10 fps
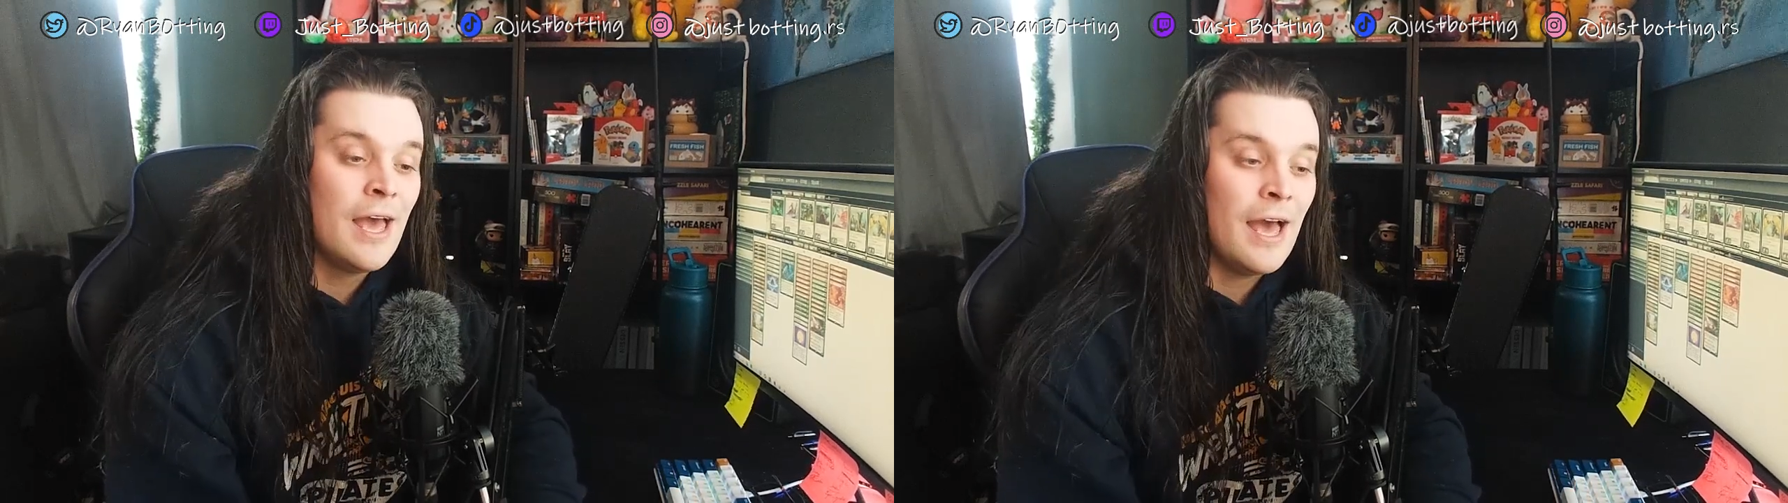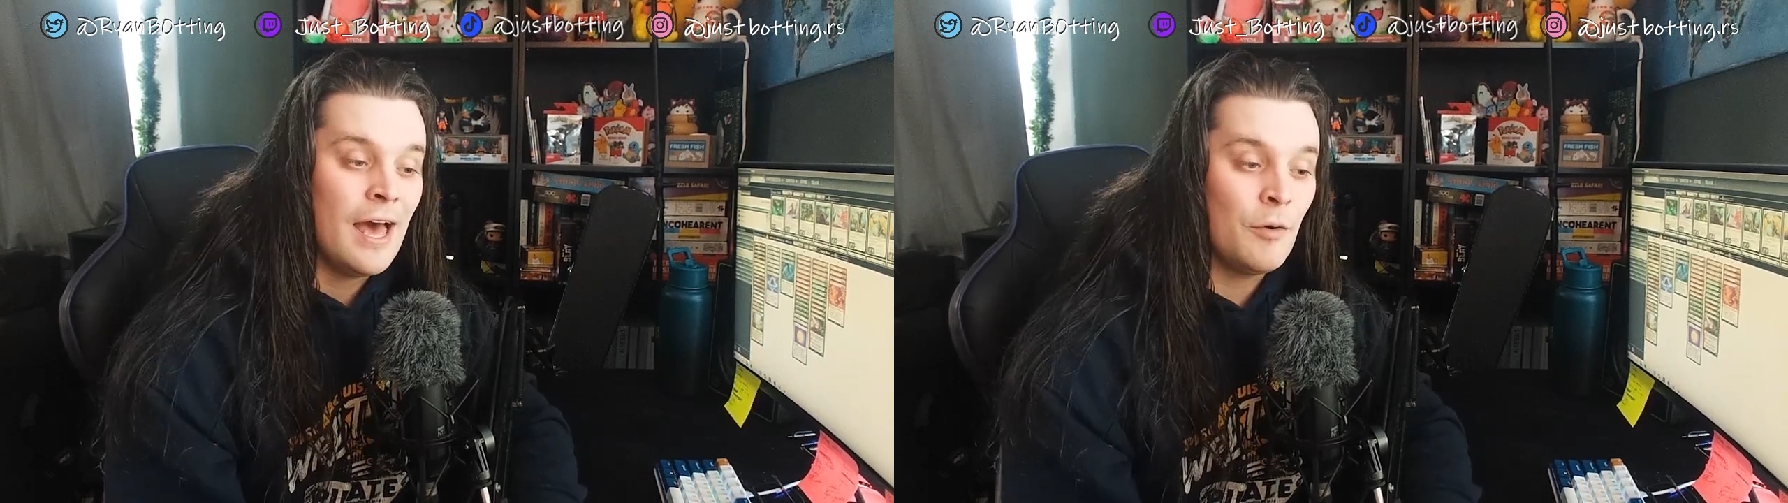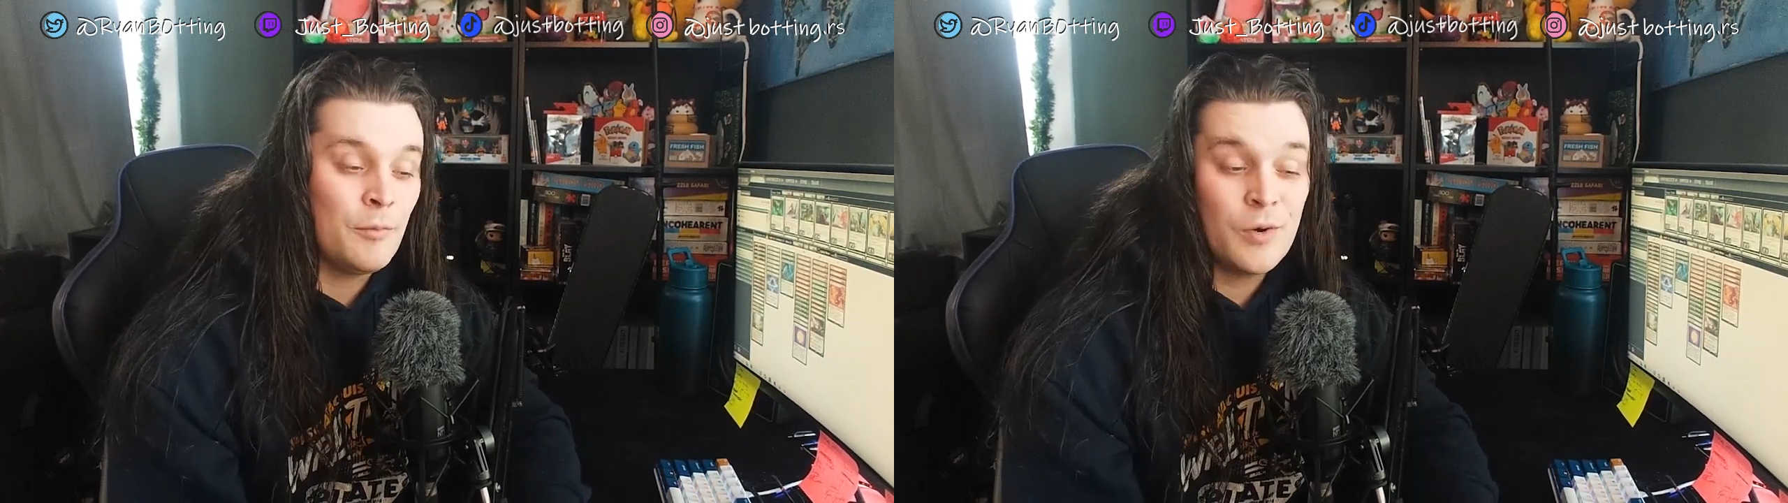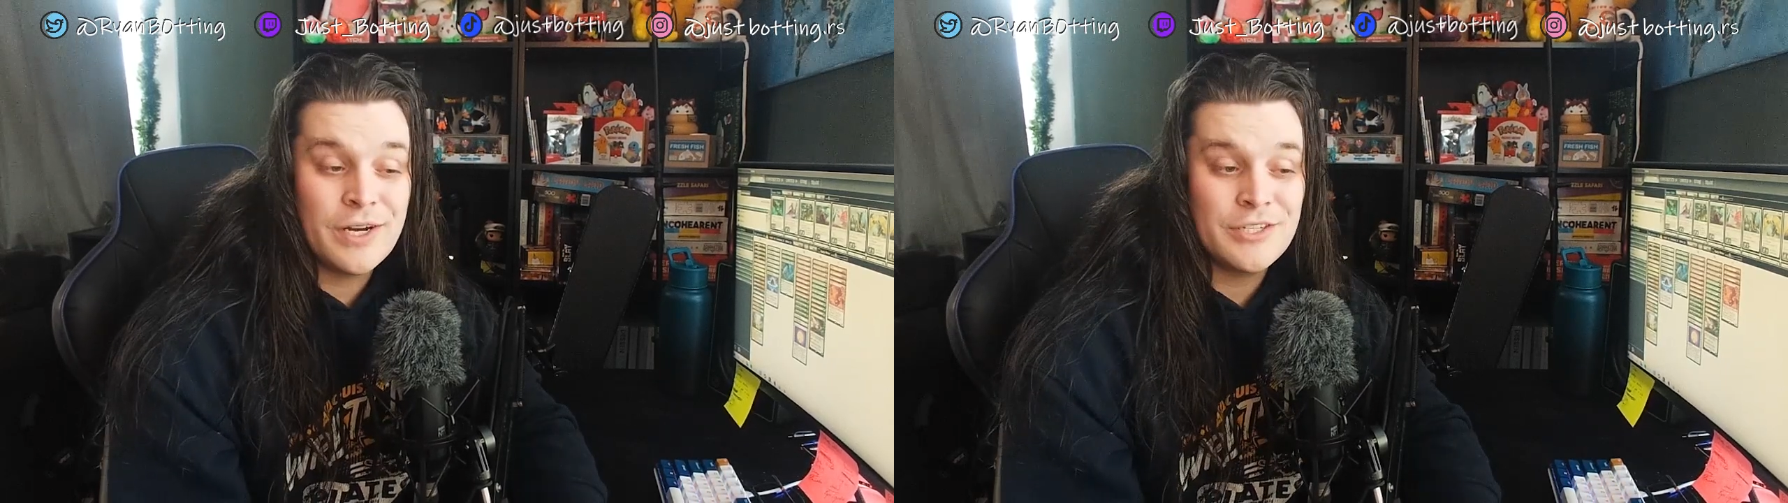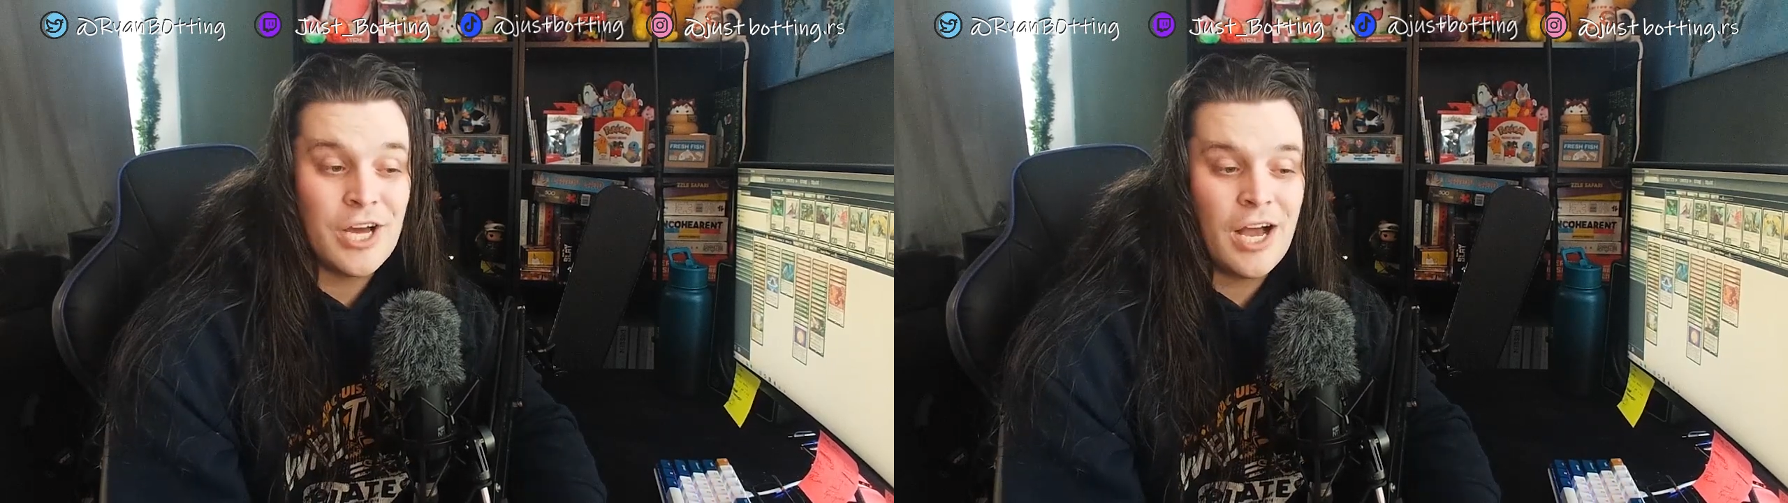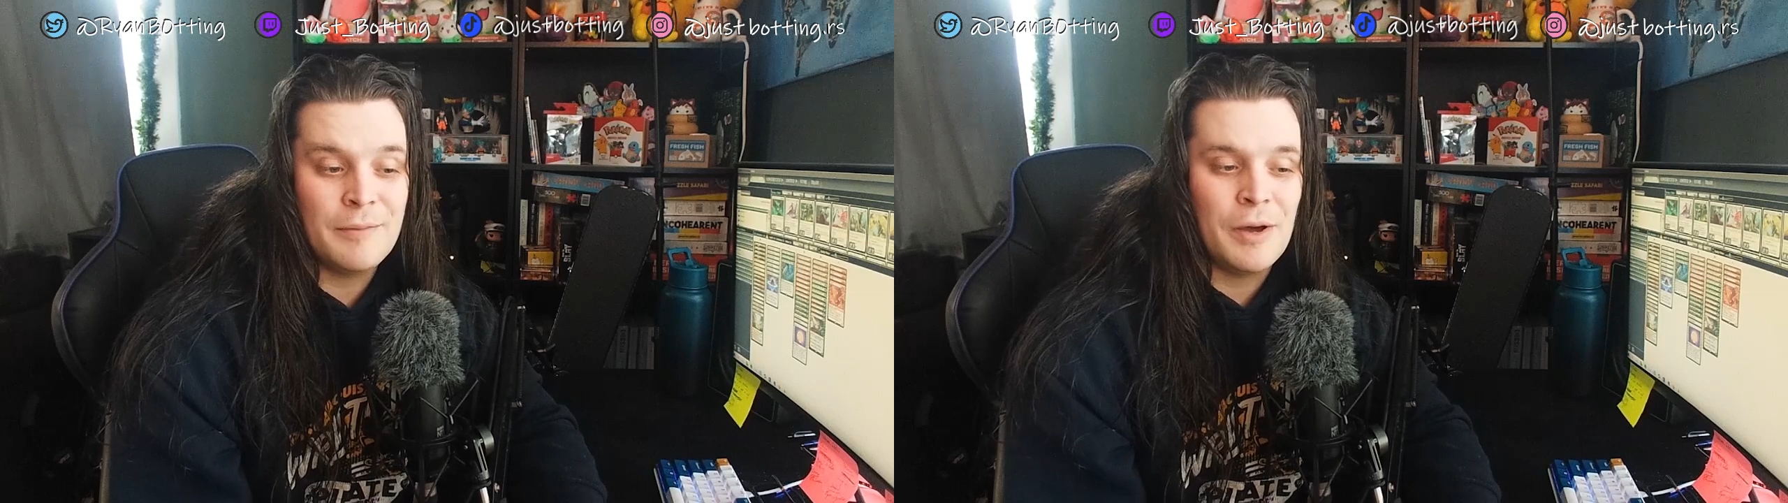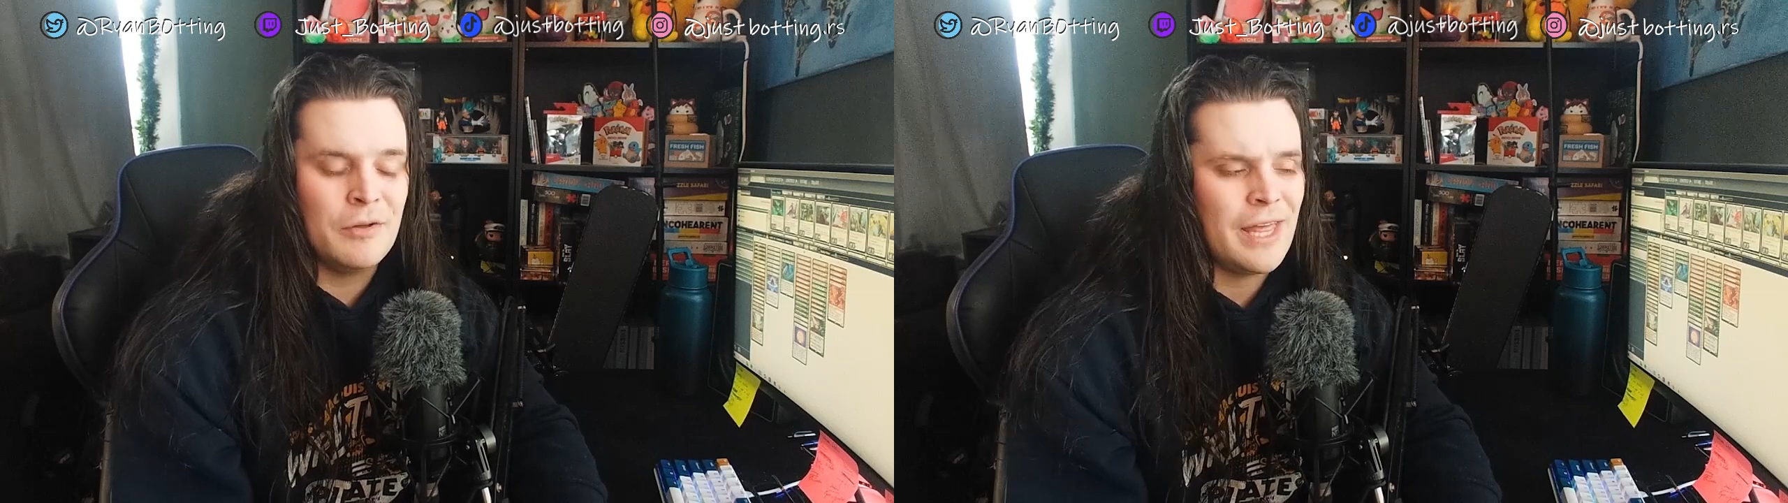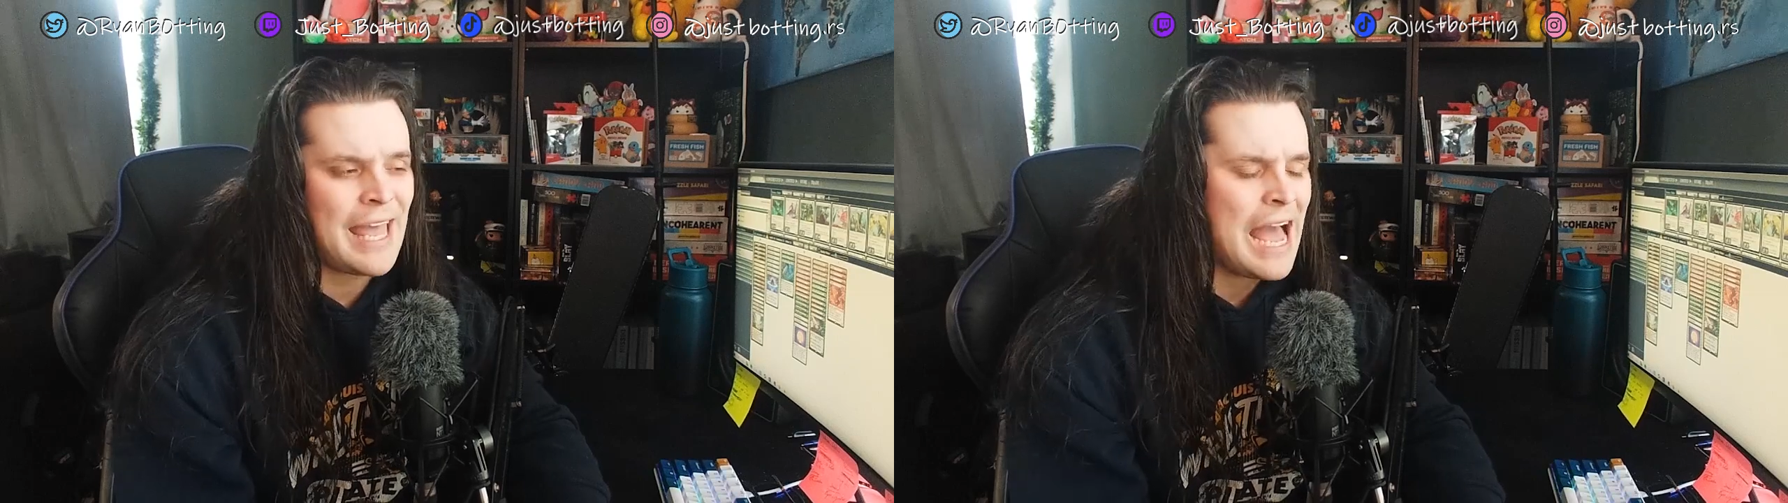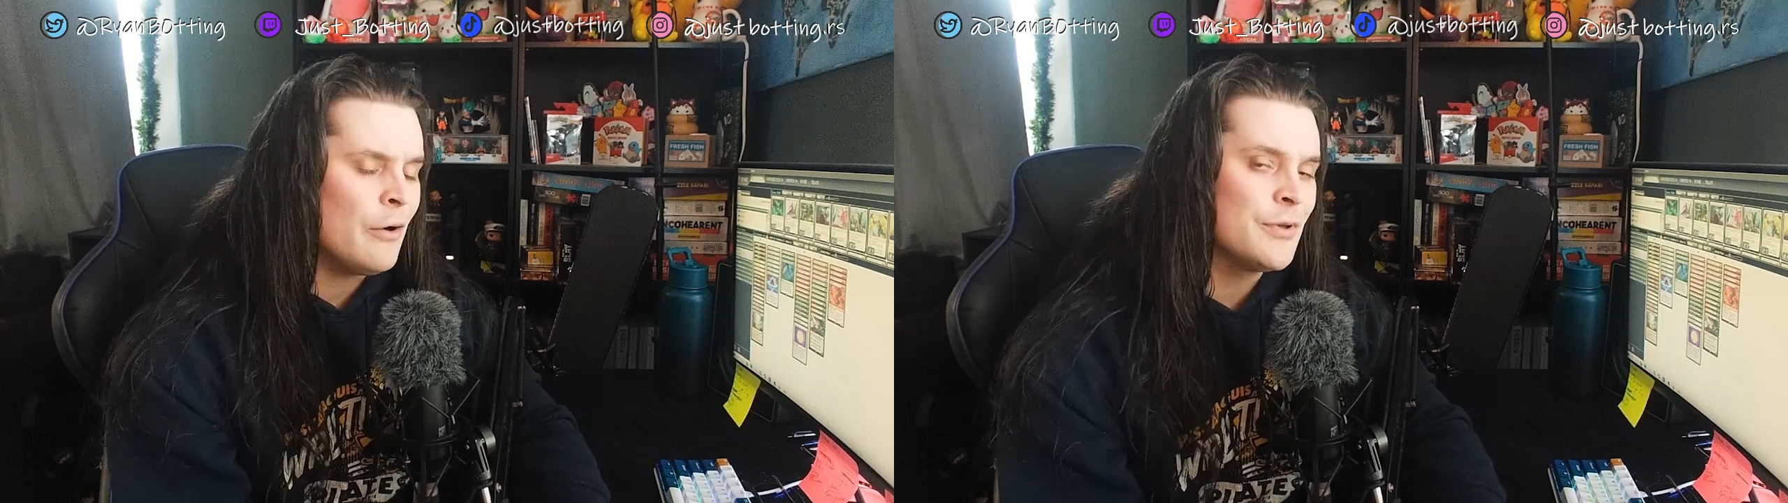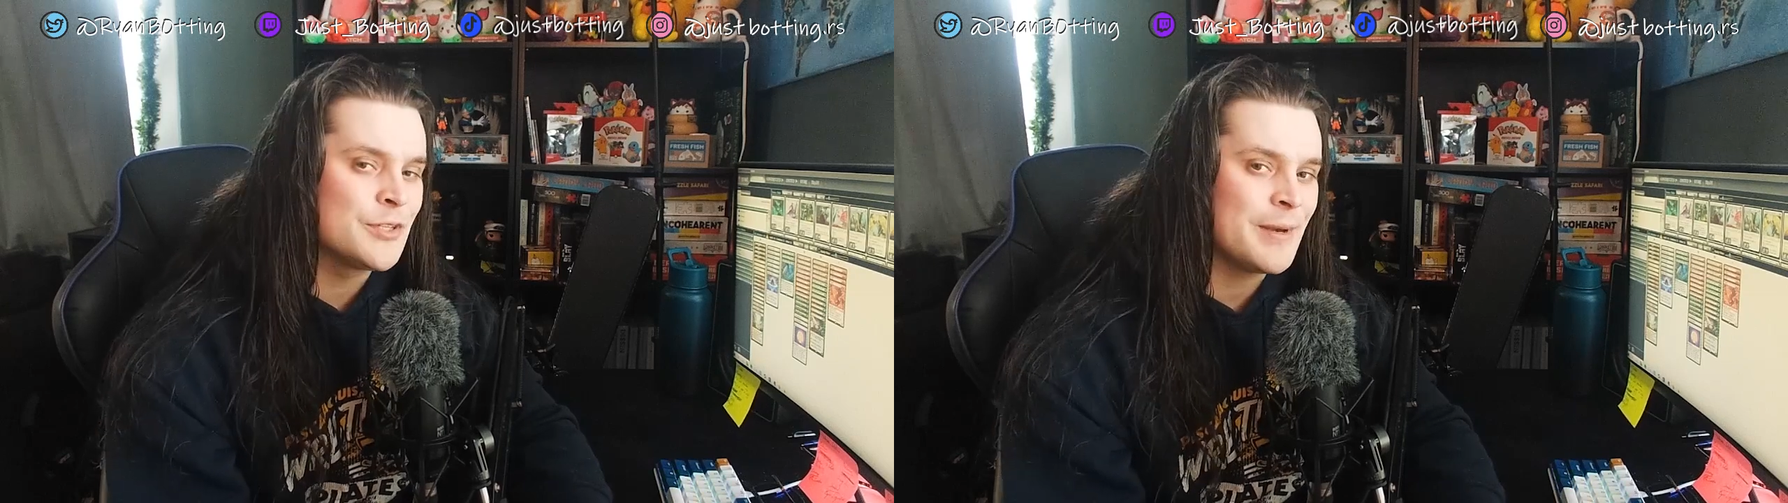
And we're going to talk about how those